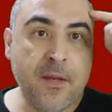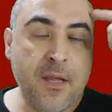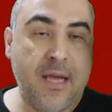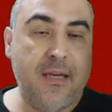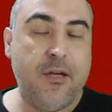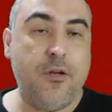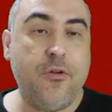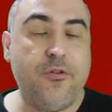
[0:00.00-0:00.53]

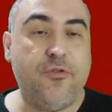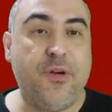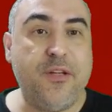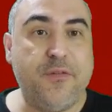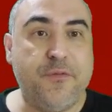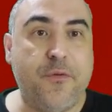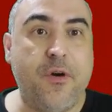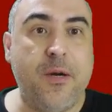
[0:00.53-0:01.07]
And they don't
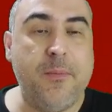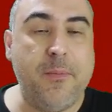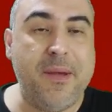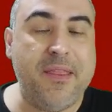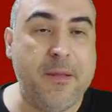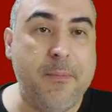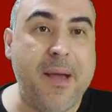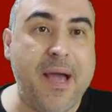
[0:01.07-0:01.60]
transform
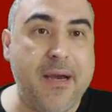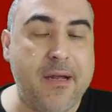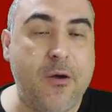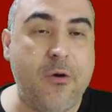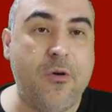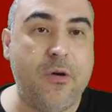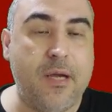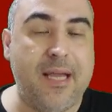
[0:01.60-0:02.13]

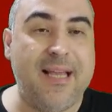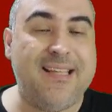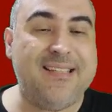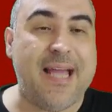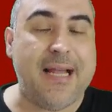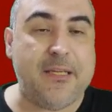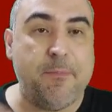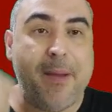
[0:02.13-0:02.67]

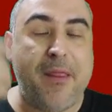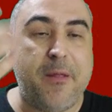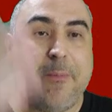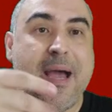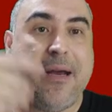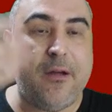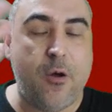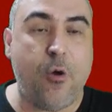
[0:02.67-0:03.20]
exact
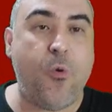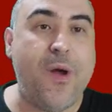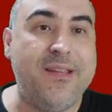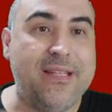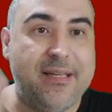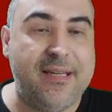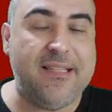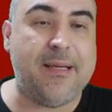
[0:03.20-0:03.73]
mathematical
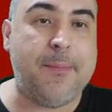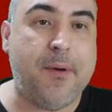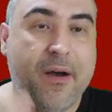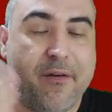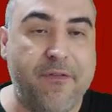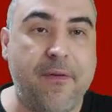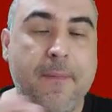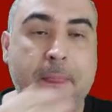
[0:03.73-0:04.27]
quantities
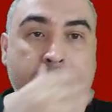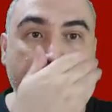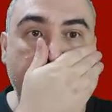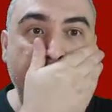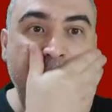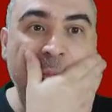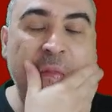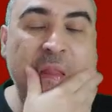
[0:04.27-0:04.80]
above
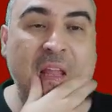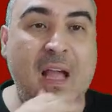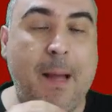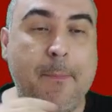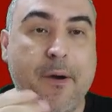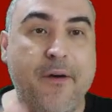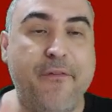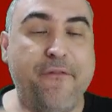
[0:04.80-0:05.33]

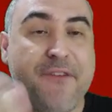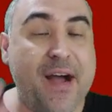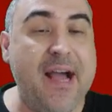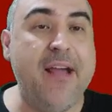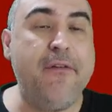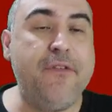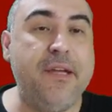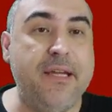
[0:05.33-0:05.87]

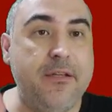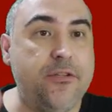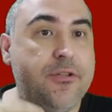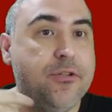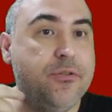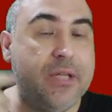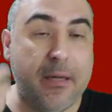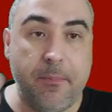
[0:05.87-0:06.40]
5
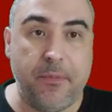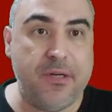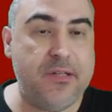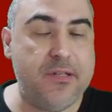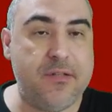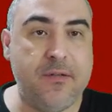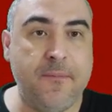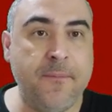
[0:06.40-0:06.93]
into
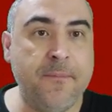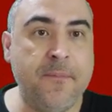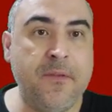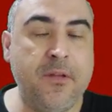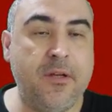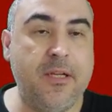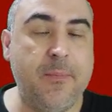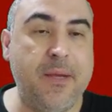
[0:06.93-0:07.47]
numbers.
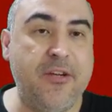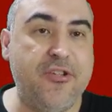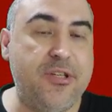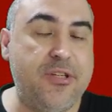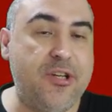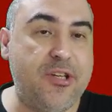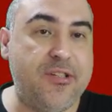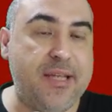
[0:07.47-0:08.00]
So they may
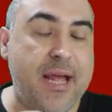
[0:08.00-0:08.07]
just say